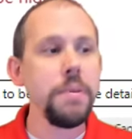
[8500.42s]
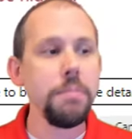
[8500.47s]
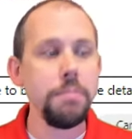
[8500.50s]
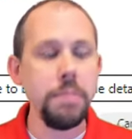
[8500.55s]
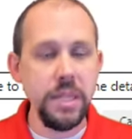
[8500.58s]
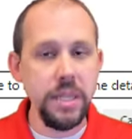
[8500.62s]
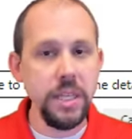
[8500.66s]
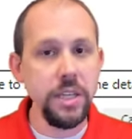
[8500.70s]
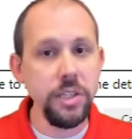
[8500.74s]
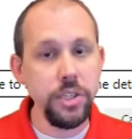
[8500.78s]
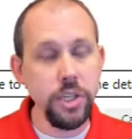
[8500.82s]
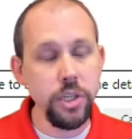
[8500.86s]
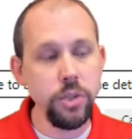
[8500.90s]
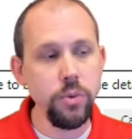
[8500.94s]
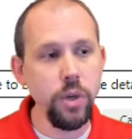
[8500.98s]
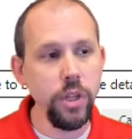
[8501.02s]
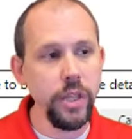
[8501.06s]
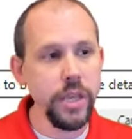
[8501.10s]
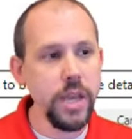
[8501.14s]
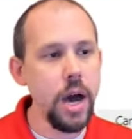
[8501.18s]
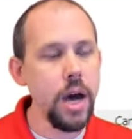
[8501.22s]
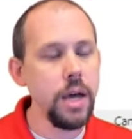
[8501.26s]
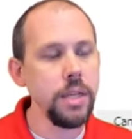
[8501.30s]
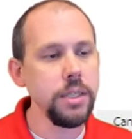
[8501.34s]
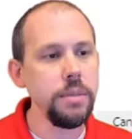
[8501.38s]
but this is
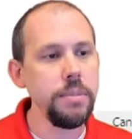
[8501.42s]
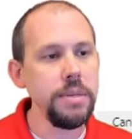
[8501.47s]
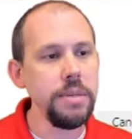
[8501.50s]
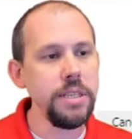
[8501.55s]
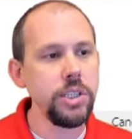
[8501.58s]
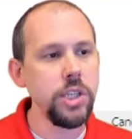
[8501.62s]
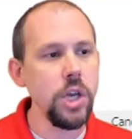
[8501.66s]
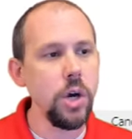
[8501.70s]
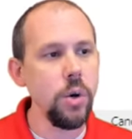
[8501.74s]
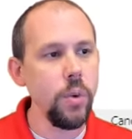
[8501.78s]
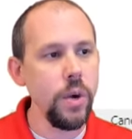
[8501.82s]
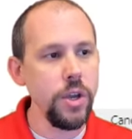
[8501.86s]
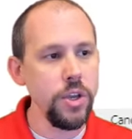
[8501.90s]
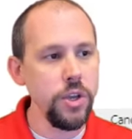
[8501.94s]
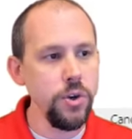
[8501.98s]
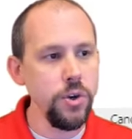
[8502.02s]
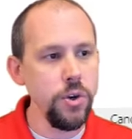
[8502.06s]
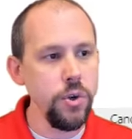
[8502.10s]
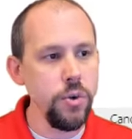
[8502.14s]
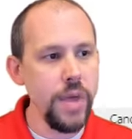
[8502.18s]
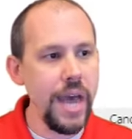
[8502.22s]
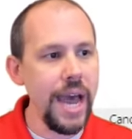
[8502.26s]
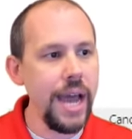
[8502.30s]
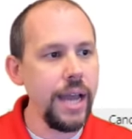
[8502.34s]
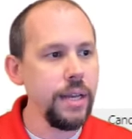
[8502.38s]
really awesome. And so you
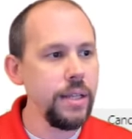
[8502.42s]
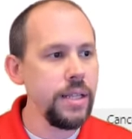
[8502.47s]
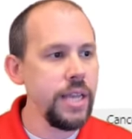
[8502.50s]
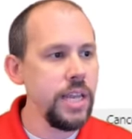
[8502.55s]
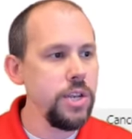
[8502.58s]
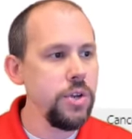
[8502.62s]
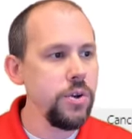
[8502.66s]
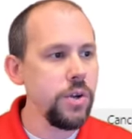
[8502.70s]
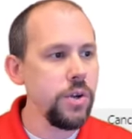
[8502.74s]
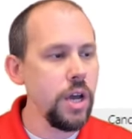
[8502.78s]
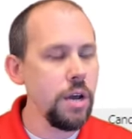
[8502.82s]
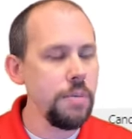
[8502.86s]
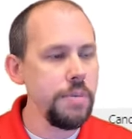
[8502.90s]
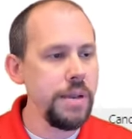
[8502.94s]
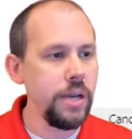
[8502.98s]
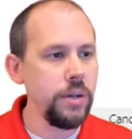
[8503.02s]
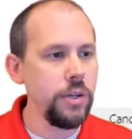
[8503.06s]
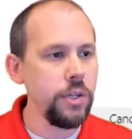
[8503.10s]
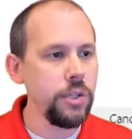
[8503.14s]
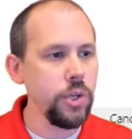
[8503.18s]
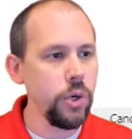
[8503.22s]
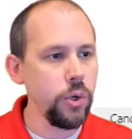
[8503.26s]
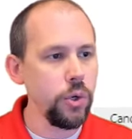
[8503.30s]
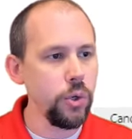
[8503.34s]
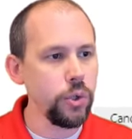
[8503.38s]
do that. Then you come down
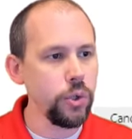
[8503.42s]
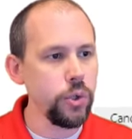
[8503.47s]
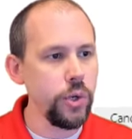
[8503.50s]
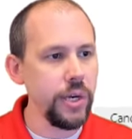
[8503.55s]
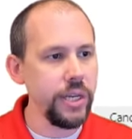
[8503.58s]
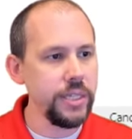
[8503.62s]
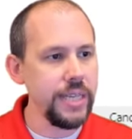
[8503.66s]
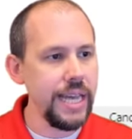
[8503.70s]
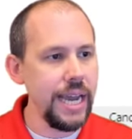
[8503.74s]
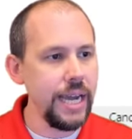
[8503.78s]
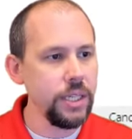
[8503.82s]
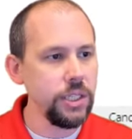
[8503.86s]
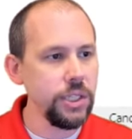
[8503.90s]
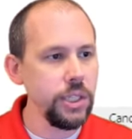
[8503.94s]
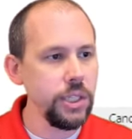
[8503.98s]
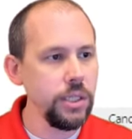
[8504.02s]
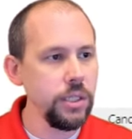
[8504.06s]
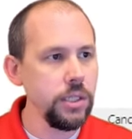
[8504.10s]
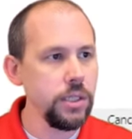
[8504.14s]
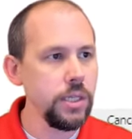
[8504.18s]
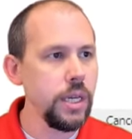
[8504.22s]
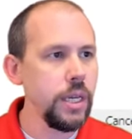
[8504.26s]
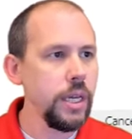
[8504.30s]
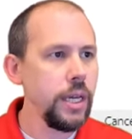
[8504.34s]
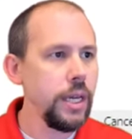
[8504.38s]
to total
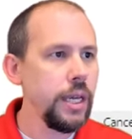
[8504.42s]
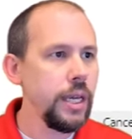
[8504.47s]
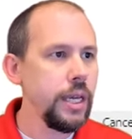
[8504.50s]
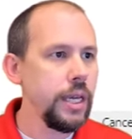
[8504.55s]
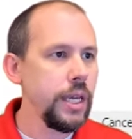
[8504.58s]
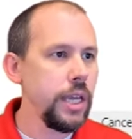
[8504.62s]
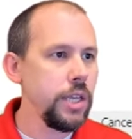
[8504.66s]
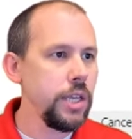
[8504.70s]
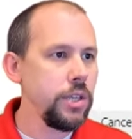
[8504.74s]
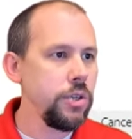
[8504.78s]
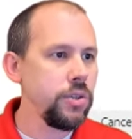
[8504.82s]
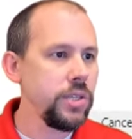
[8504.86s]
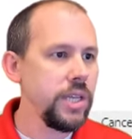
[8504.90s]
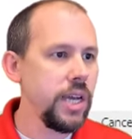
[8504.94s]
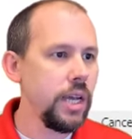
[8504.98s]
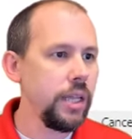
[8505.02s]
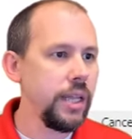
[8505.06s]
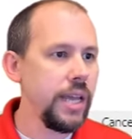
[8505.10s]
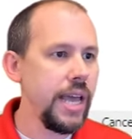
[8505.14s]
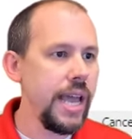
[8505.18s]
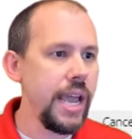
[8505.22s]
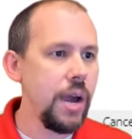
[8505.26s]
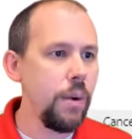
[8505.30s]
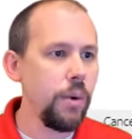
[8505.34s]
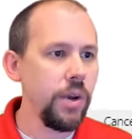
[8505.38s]
transactions and you tell it,
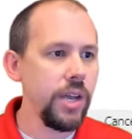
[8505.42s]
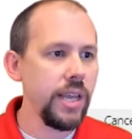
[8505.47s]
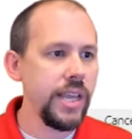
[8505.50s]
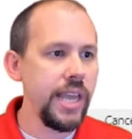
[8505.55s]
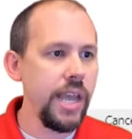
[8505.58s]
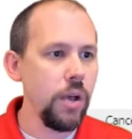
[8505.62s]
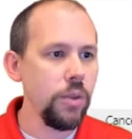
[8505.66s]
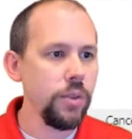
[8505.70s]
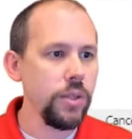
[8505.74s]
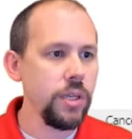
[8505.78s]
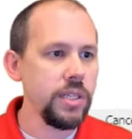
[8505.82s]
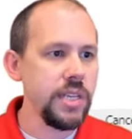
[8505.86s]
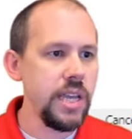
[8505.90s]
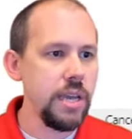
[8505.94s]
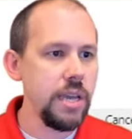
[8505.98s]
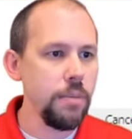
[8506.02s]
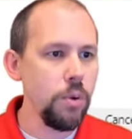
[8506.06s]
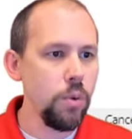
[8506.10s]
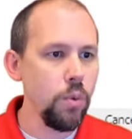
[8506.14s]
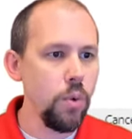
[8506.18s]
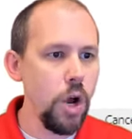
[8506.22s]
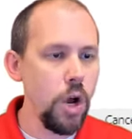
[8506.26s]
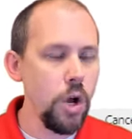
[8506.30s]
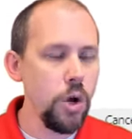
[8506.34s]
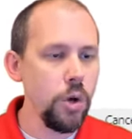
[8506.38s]
hey, I wanna count the table
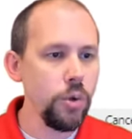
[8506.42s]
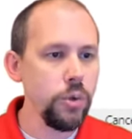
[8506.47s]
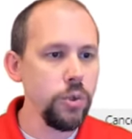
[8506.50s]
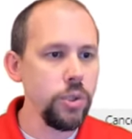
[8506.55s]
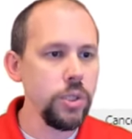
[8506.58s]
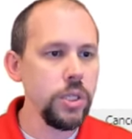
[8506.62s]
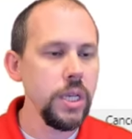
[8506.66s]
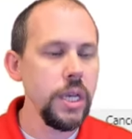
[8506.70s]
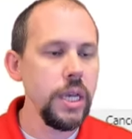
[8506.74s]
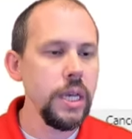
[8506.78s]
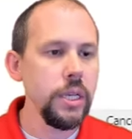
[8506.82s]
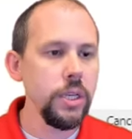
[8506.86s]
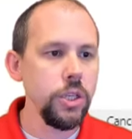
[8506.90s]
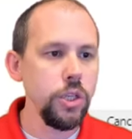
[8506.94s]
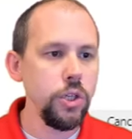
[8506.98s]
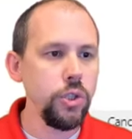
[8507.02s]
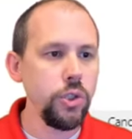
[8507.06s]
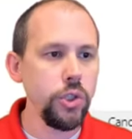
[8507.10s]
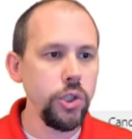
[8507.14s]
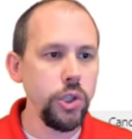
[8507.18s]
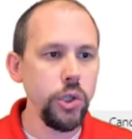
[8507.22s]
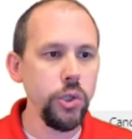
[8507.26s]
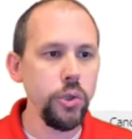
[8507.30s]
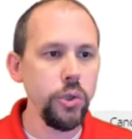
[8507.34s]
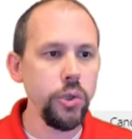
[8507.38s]
rows. You
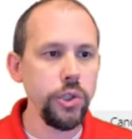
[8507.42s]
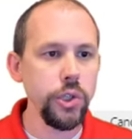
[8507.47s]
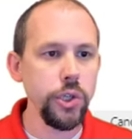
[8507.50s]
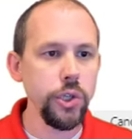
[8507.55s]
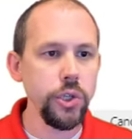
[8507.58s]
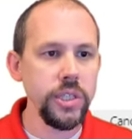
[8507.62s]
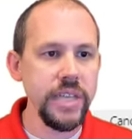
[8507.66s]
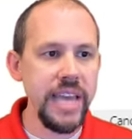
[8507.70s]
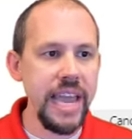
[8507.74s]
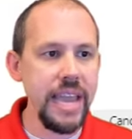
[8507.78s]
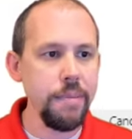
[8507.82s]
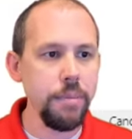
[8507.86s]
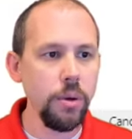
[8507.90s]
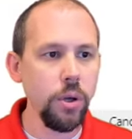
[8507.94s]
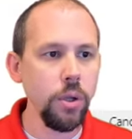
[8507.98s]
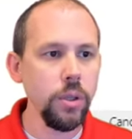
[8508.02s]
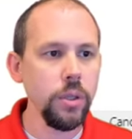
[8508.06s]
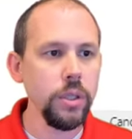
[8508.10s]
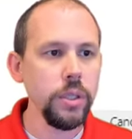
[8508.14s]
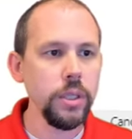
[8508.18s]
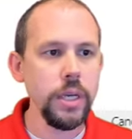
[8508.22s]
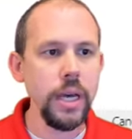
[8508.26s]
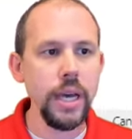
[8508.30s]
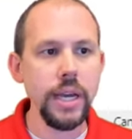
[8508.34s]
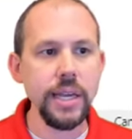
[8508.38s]
choose your
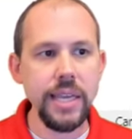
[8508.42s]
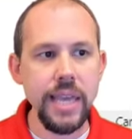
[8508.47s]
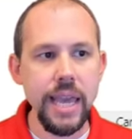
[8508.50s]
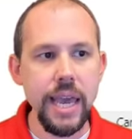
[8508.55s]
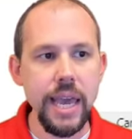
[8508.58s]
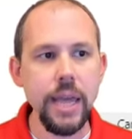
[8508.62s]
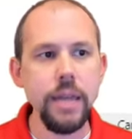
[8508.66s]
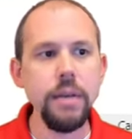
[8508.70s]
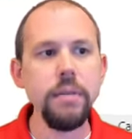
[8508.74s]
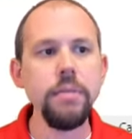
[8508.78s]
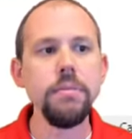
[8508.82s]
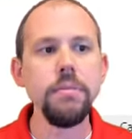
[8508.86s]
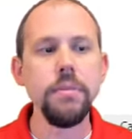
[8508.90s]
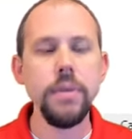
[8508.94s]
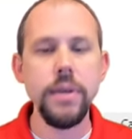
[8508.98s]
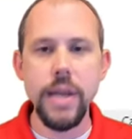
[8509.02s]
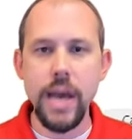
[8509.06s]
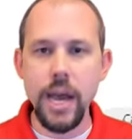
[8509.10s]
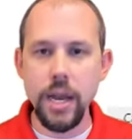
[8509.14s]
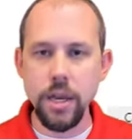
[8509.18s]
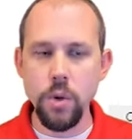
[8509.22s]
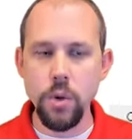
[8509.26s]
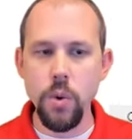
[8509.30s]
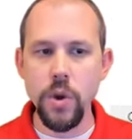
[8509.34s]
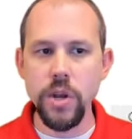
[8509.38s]
table. Again,
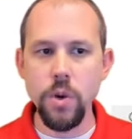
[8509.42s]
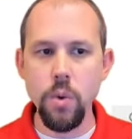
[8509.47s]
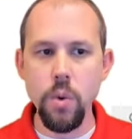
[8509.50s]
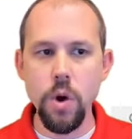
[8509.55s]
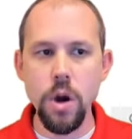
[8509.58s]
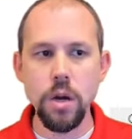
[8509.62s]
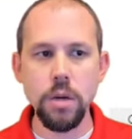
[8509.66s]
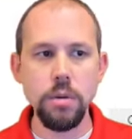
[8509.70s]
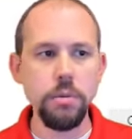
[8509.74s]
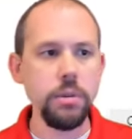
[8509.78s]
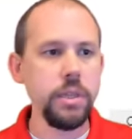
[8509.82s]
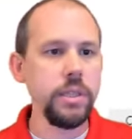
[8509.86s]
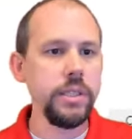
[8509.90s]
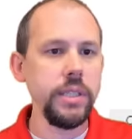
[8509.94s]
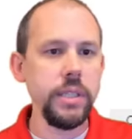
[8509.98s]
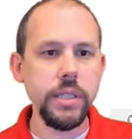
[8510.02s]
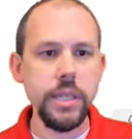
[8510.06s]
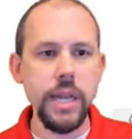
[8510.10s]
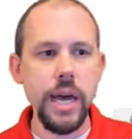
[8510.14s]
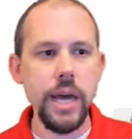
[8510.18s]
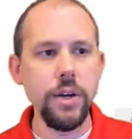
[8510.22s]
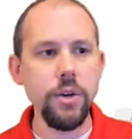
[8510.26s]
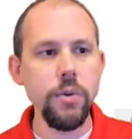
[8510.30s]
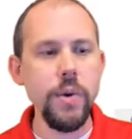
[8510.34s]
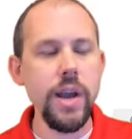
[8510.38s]
not going to work because it's
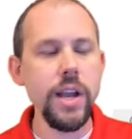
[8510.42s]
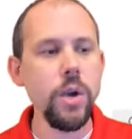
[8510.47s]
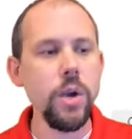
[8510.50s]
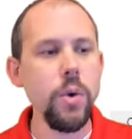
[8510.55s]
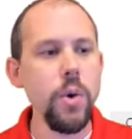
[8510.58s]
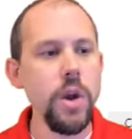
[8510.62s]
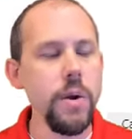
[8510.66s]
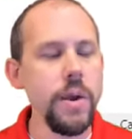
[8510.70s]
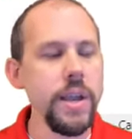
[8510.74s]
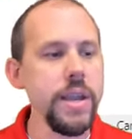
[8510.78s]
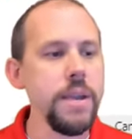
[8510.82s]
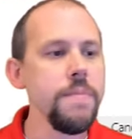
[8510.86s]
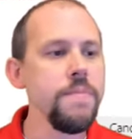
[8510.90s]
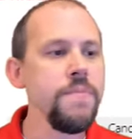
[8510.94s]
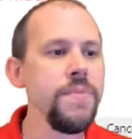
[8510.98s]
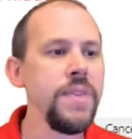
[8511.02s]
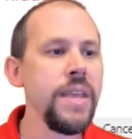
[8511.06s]
not direct query.